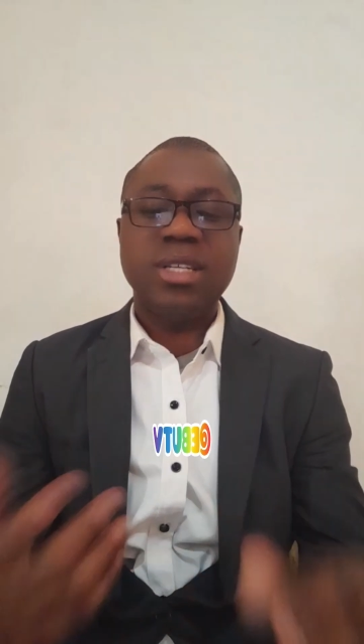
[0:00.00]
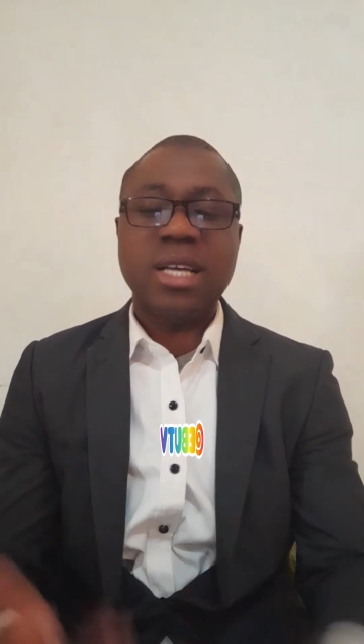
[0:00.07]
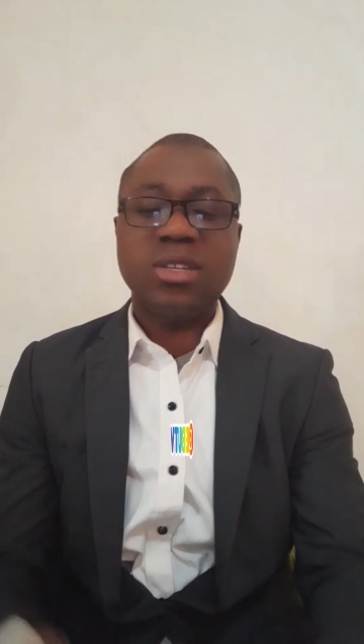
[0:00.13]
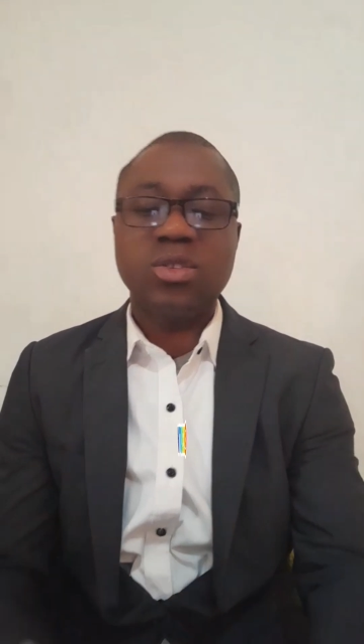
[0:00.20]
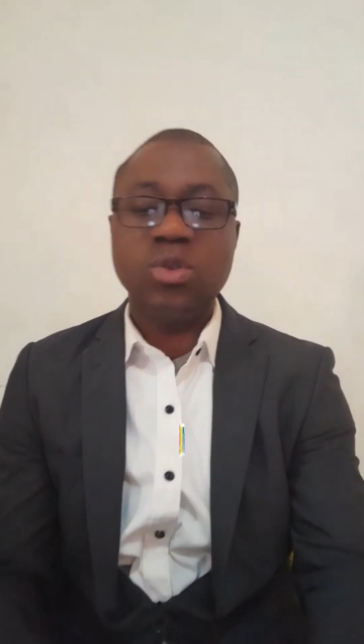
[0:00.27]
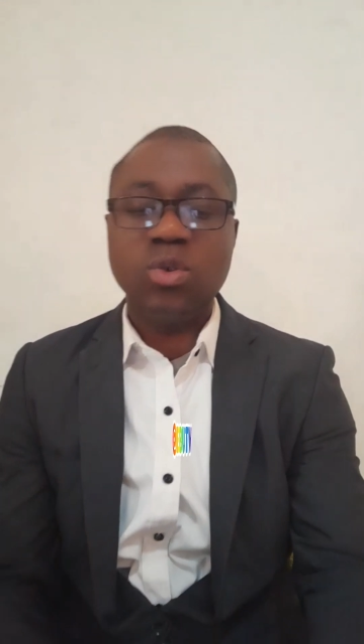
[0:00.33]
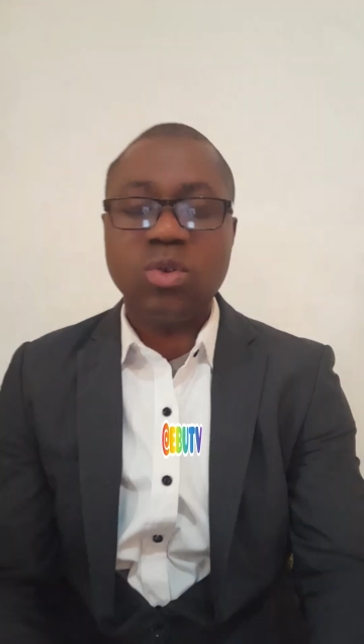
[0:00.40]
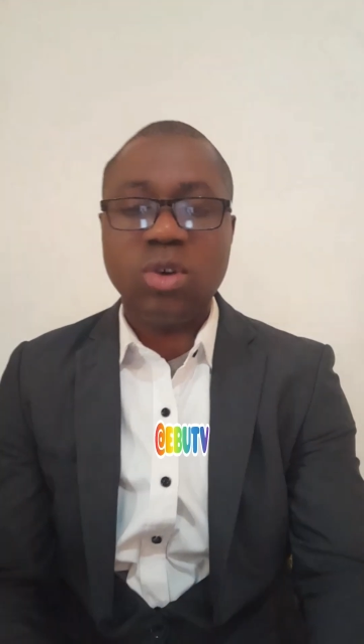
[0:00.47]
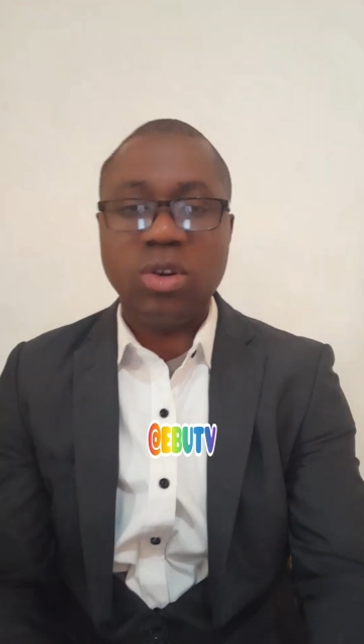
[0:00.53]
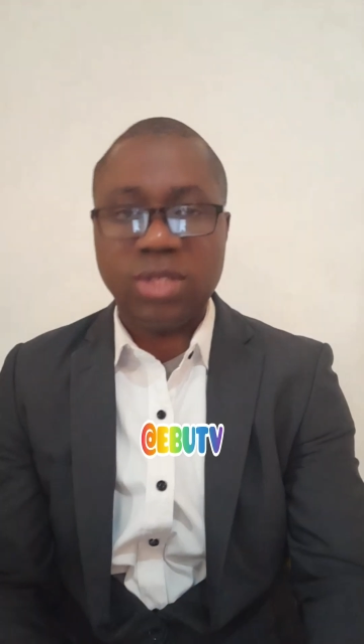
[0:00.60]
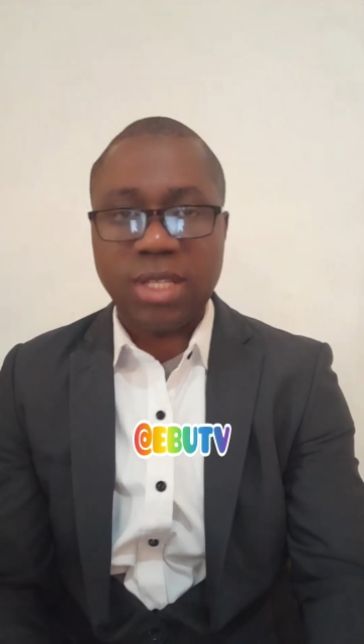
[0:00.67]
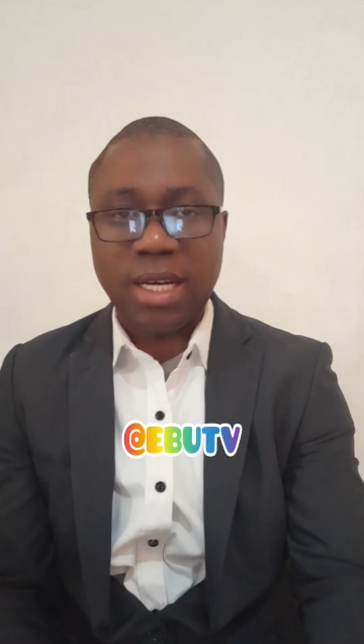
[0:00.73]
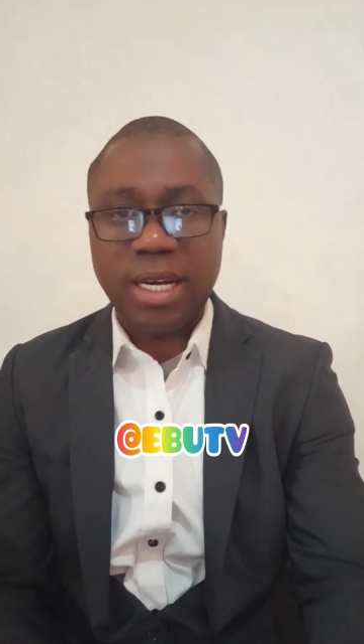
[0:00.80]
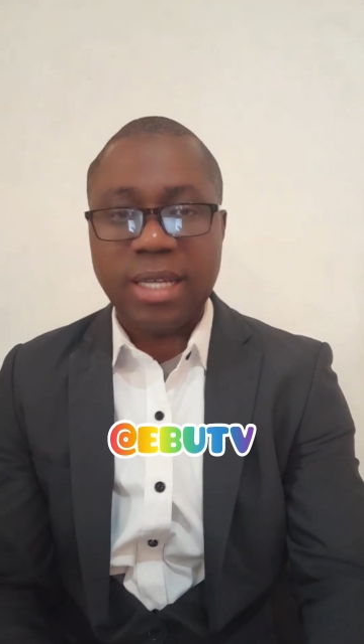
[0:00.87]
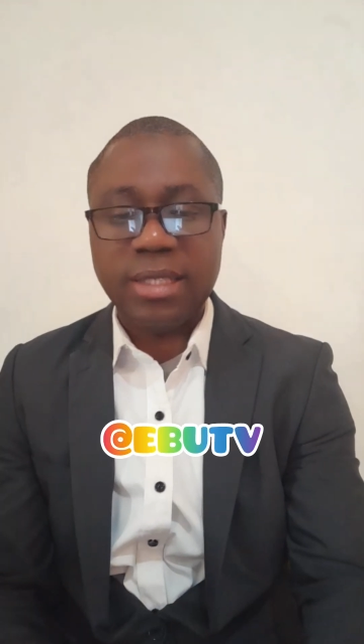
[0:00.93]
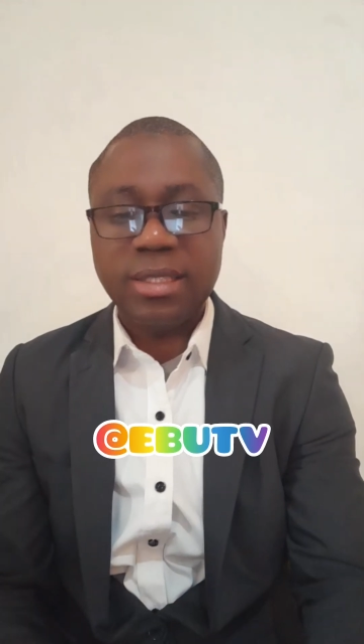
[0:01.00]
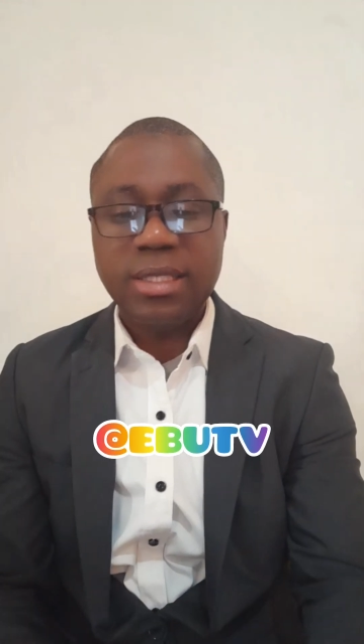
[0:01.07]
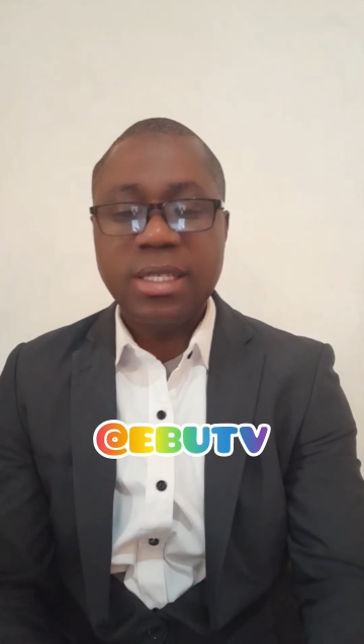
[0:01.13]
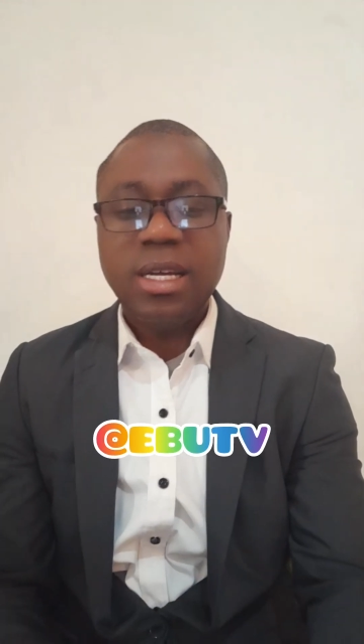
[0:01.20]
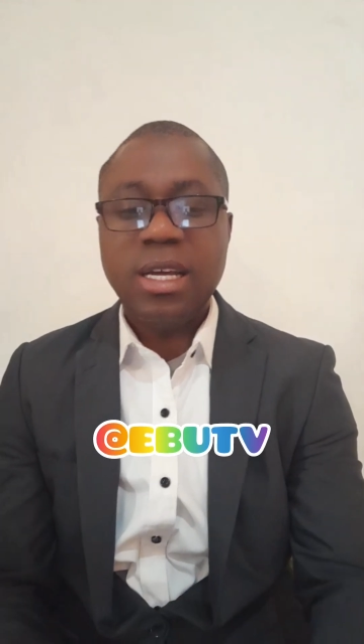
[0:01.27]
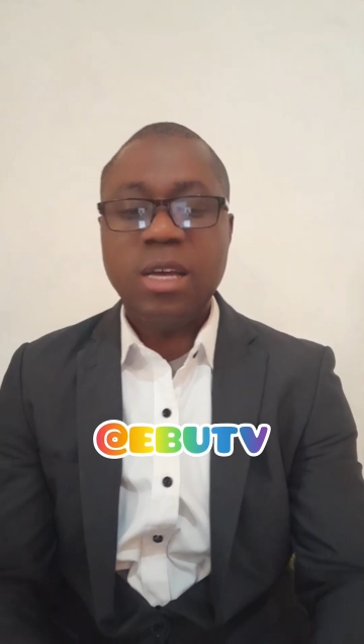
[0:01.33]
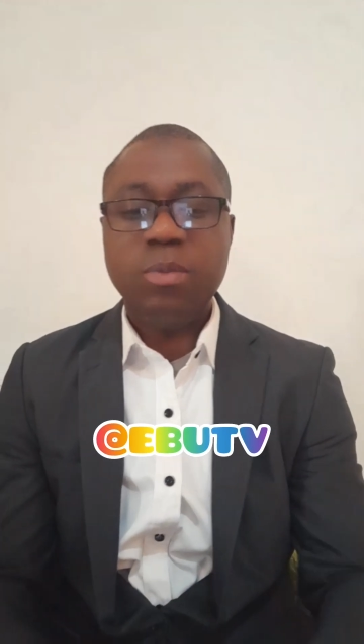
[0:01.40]
that so concerned
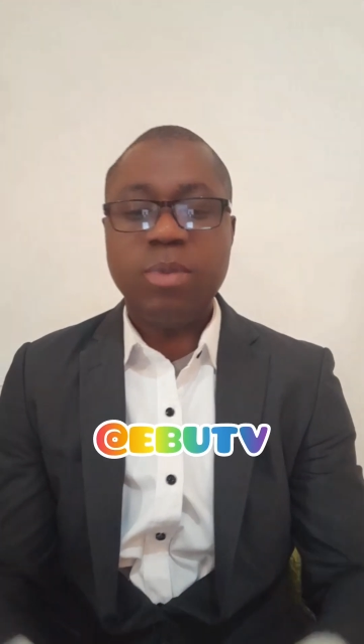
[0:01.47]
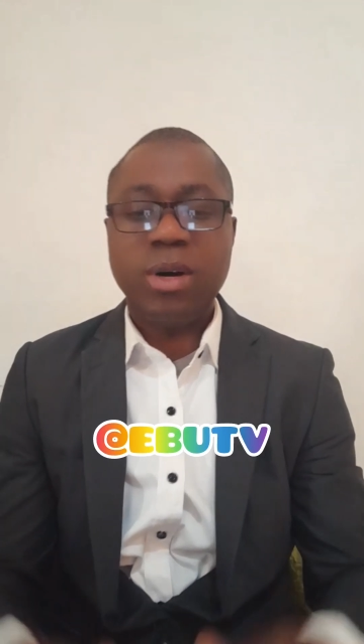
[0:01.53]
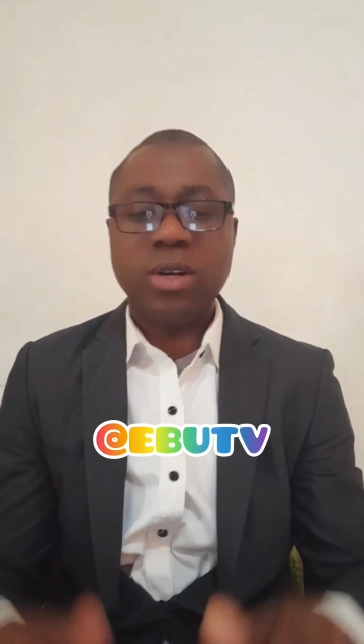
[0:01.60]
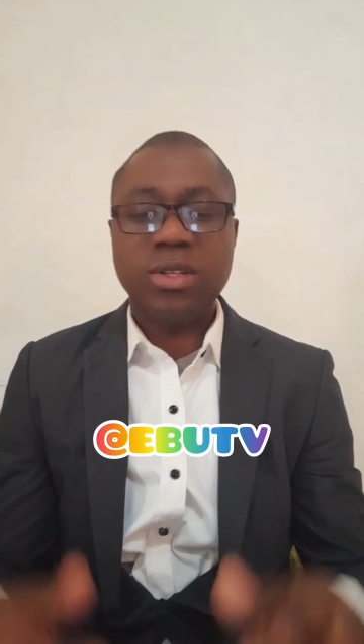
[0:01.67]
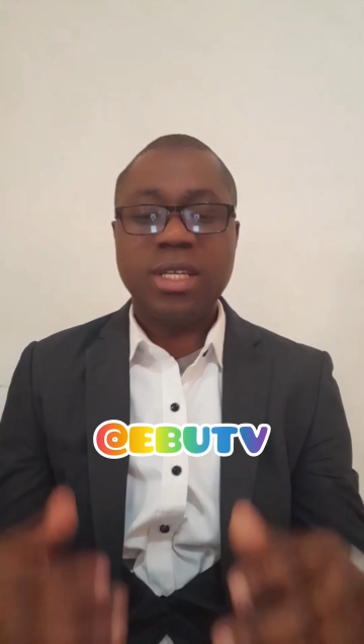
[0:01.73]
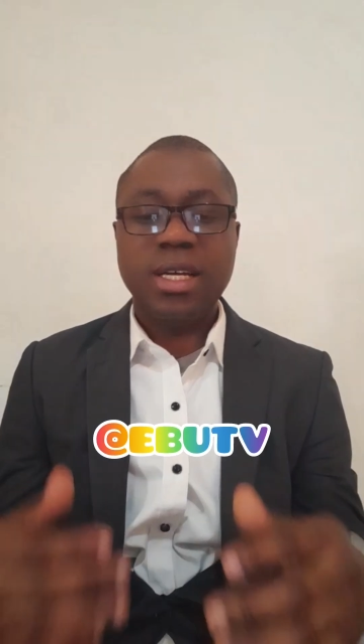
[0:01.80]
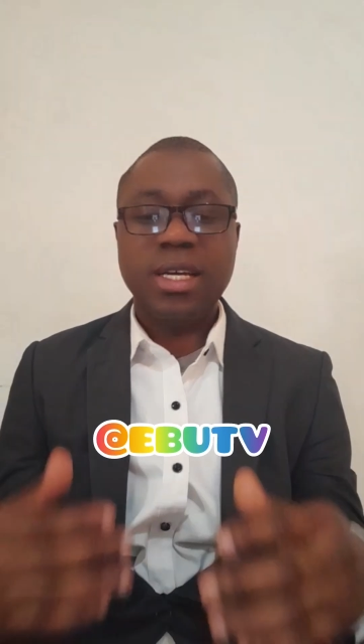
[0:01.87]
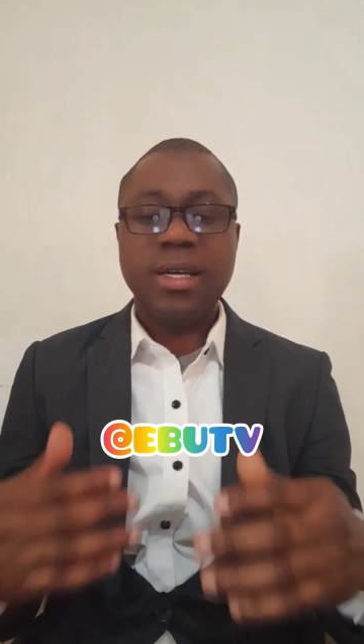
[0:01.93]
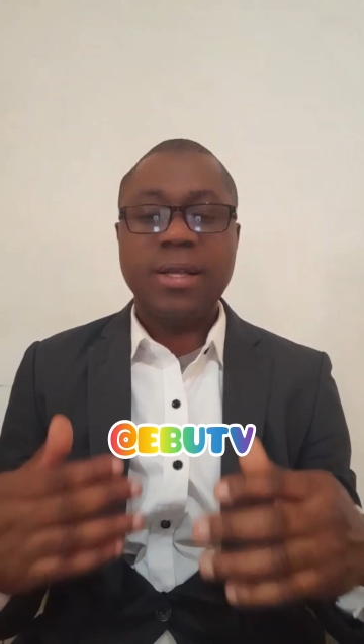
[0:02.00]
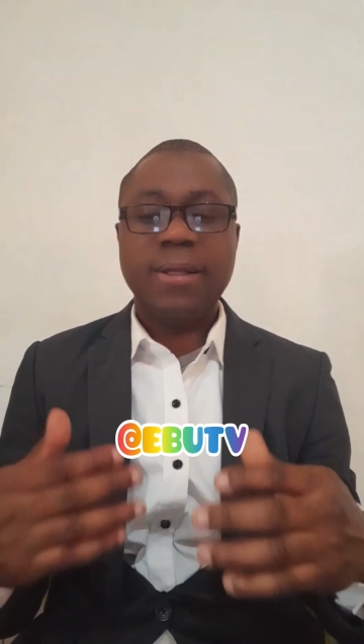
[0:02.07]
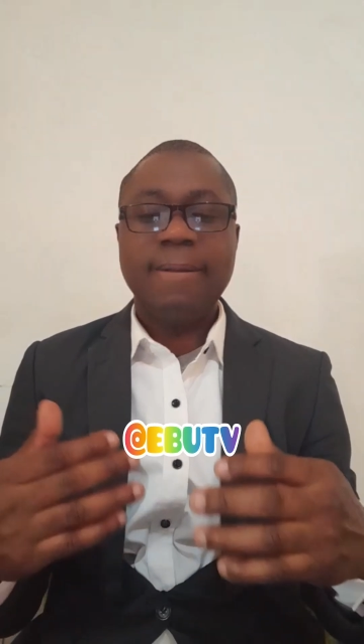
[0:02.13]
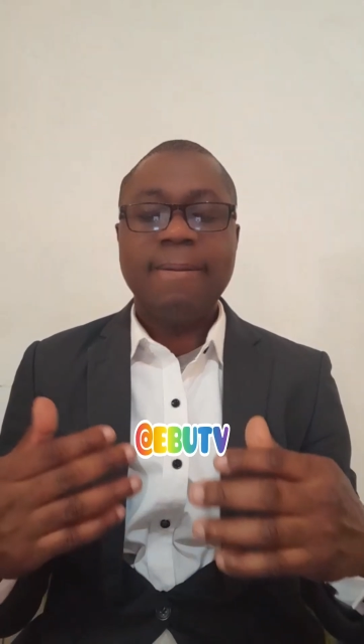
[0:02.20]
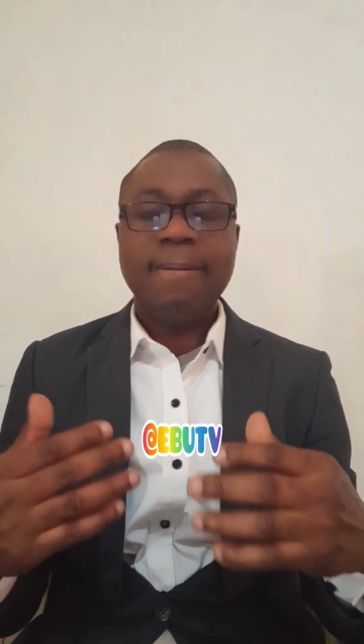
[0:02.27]
about the